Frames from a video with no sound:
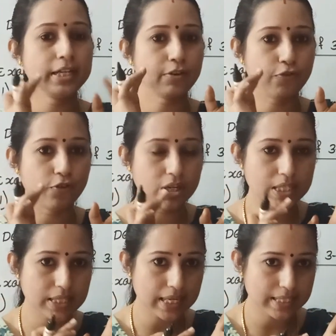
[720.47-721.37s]
In the
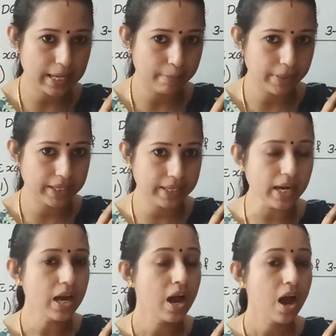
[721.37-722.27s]
first assignment,
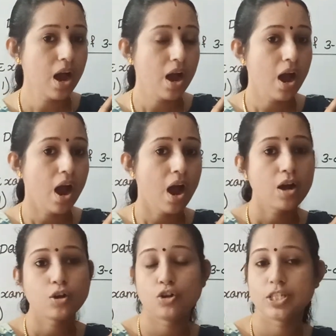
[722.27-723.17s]

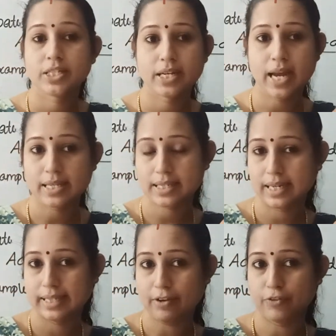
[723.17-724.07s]
question asked
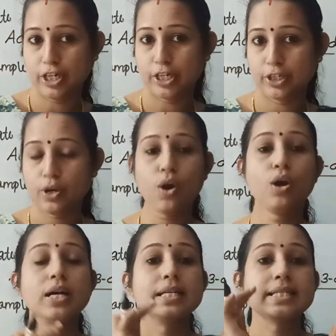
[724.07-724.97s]
in the
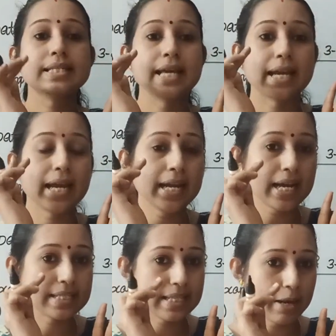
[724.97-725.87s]
video. Second
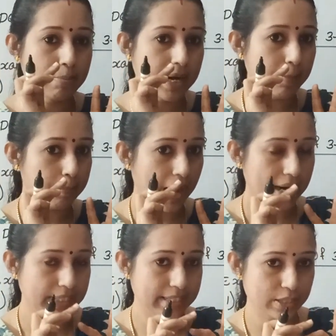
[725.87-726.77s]
assignment,
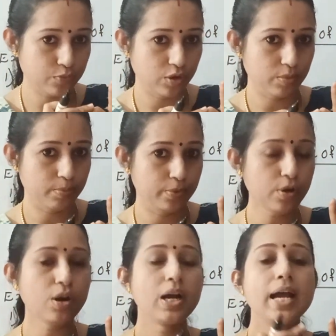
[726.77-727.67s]
practice
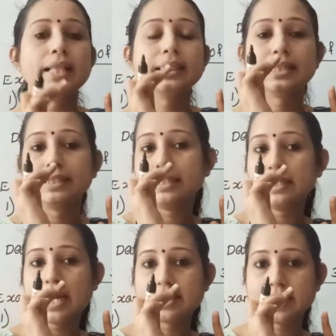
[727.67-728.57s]
workbook.
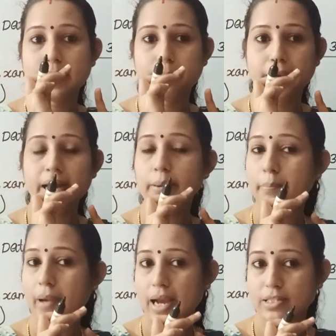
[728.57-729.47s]
Third
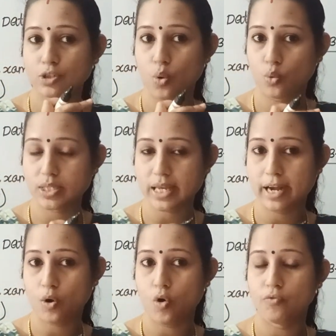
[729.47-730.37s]
assignment, maths notes
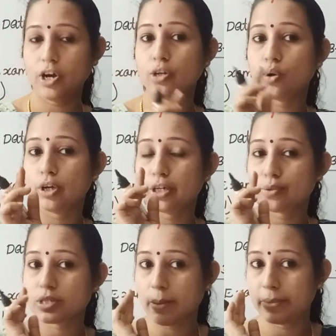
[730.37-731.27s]
and homework. No need
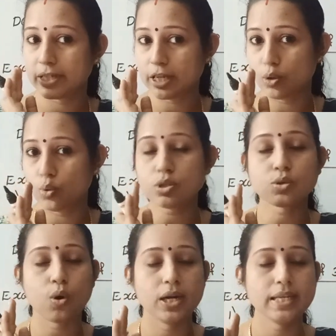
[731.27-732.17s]
to submit the notes,
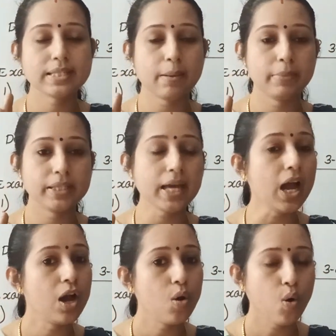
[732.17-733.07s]
only submit the
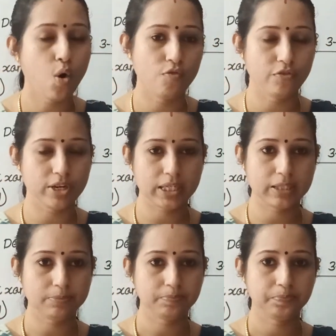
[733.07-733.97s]
homework.